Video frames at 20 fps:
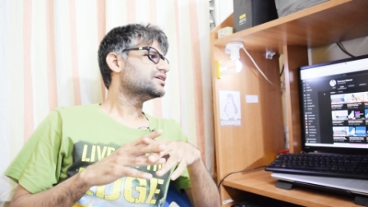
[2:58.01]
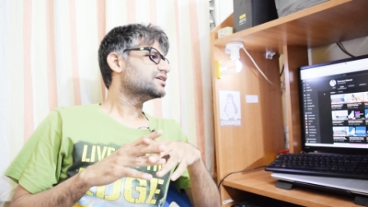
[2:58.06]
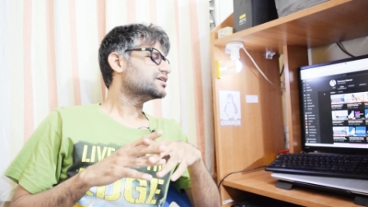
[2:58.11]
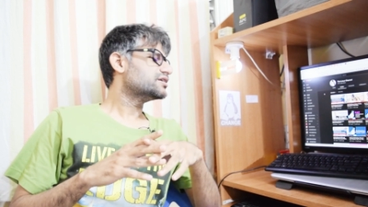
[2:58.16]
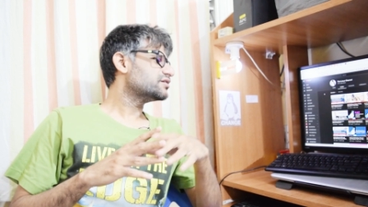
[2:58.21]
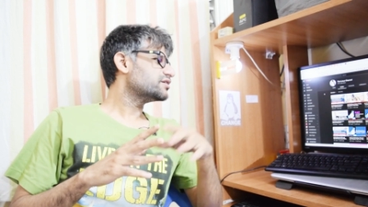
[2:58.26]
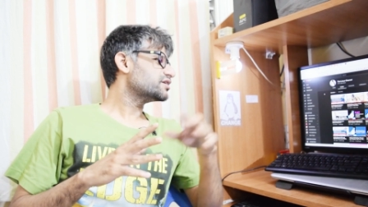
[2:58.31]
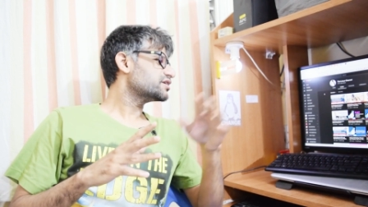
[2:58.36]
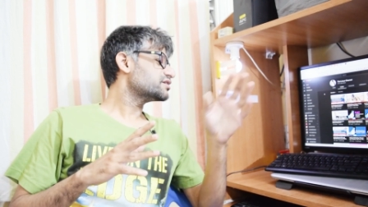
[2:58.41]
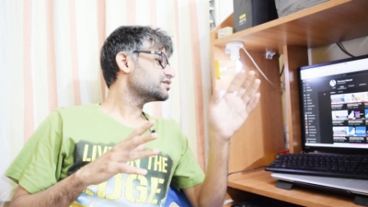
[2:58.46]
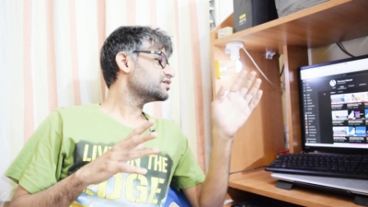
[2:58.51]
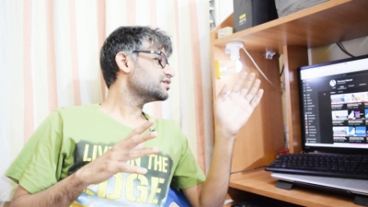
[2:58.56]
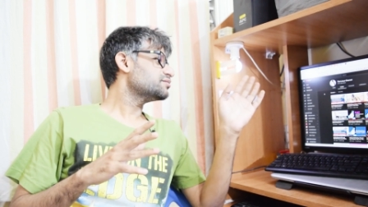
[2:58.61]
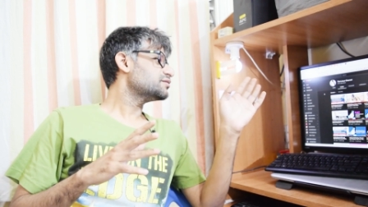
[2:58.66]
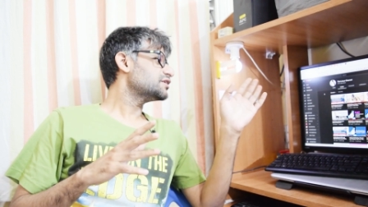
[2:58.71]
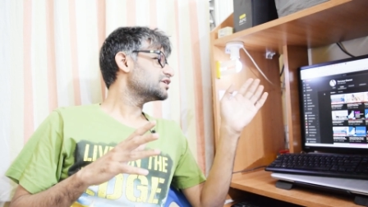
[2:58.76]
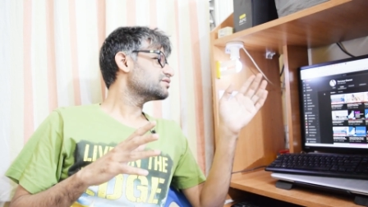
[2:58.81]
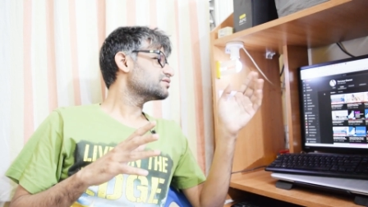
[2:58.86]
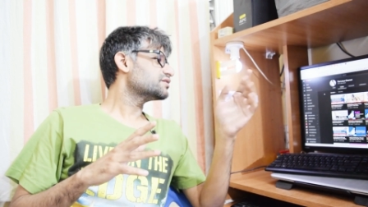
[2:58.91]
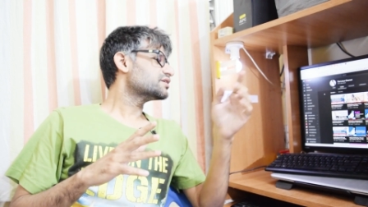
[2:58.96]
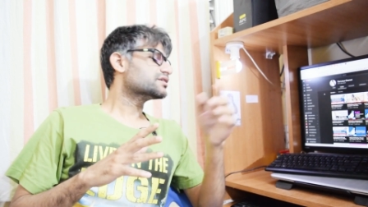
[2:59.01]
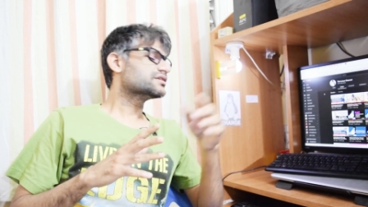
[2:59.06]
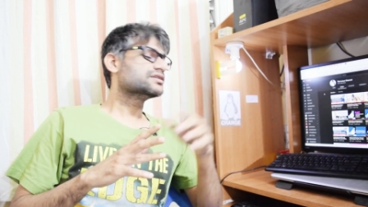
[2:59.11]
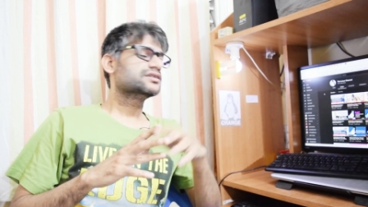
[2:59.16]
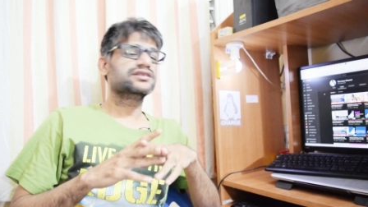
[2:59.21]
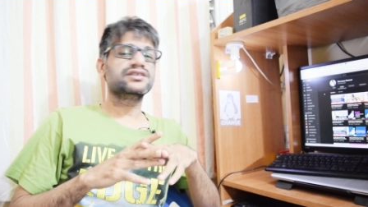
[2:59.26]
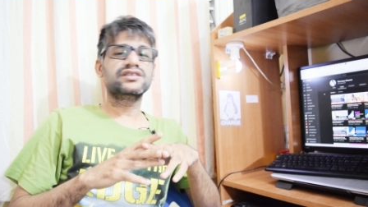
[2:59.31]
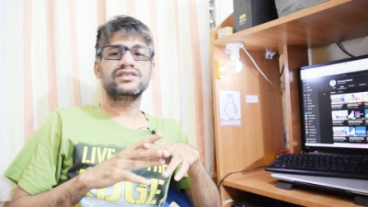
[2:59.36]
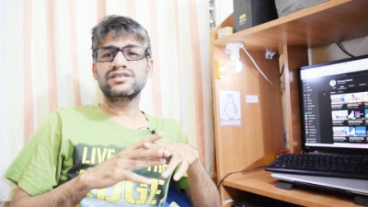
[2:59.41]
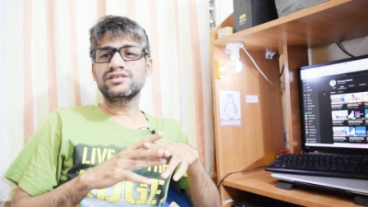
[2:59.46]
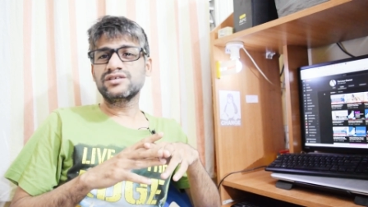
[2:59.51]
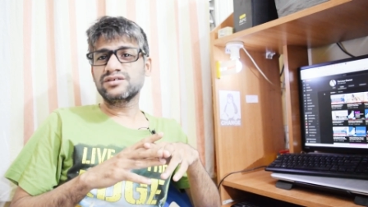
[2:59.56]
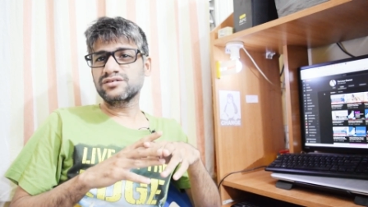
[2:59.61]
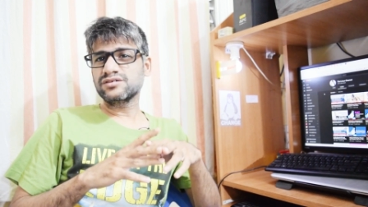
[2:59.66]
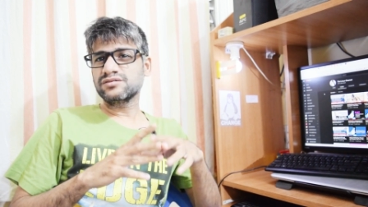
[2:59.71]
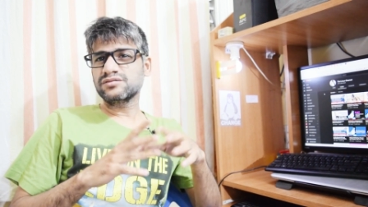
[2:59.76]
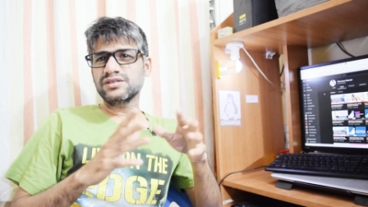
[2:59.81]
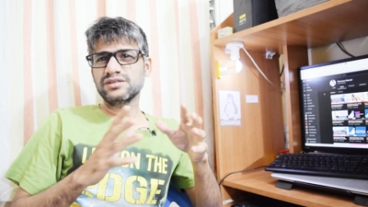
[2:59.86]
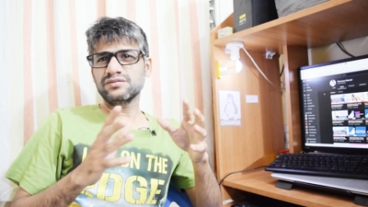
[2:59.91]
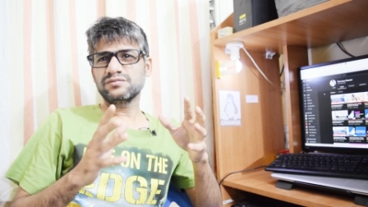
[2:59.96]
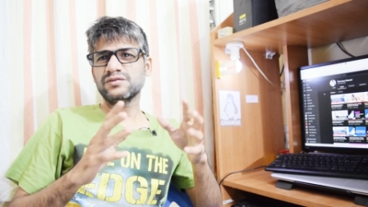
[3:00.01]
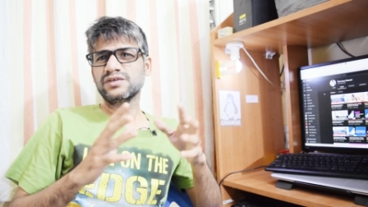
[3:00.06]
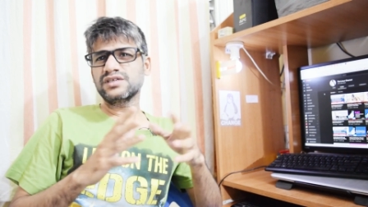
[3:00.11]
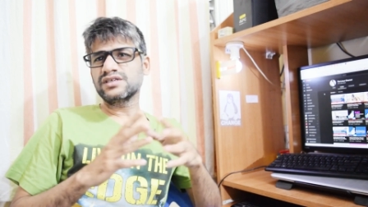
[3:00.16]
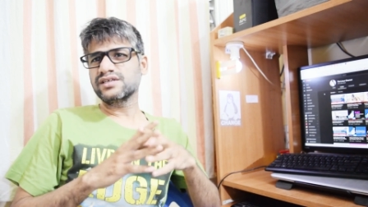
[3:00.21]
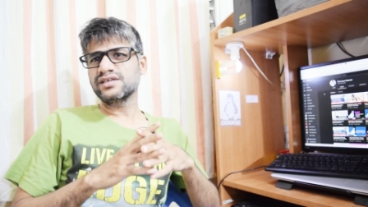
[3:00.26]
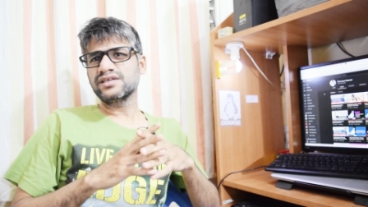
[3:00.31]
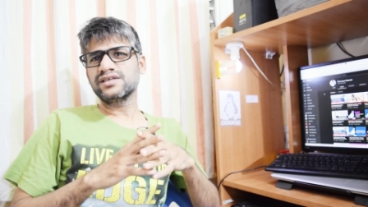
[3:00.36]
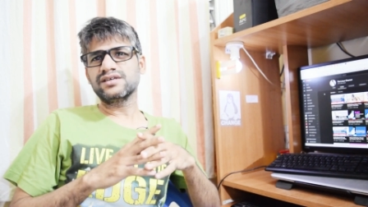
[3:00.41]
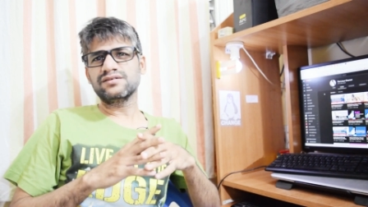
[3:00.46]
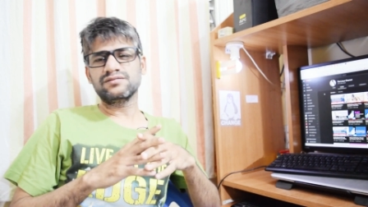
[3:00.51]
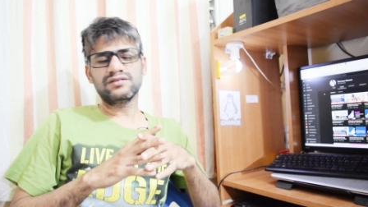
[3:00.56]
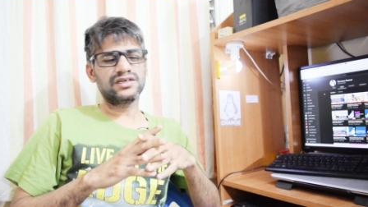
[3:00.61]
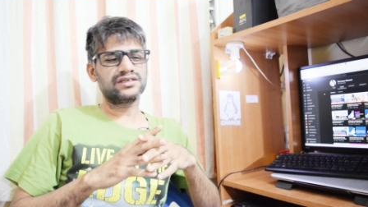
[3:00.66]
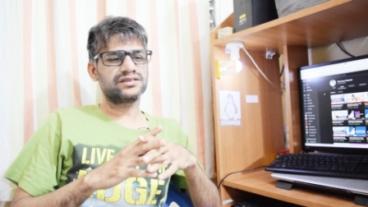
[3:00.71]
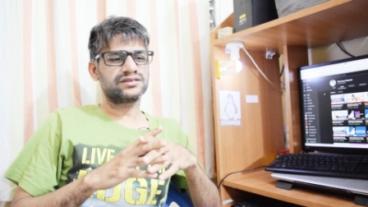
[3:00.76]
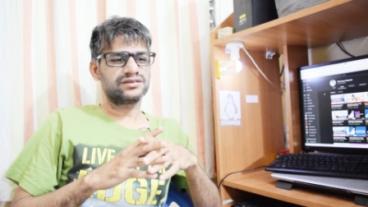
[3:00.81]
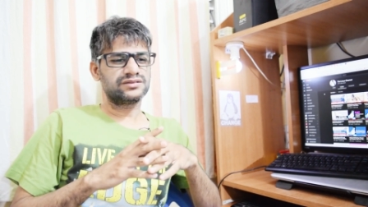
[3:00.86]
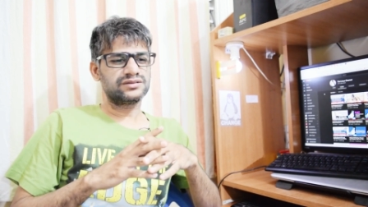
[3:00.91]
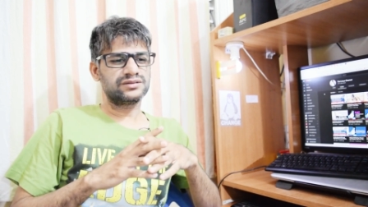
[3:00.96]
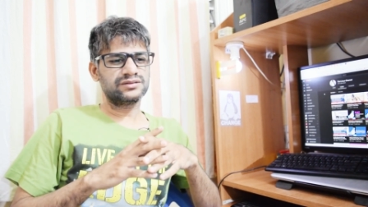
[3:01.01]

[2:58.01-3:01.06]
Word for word: you know Extreme Networks uh, intro, even one guy have asked.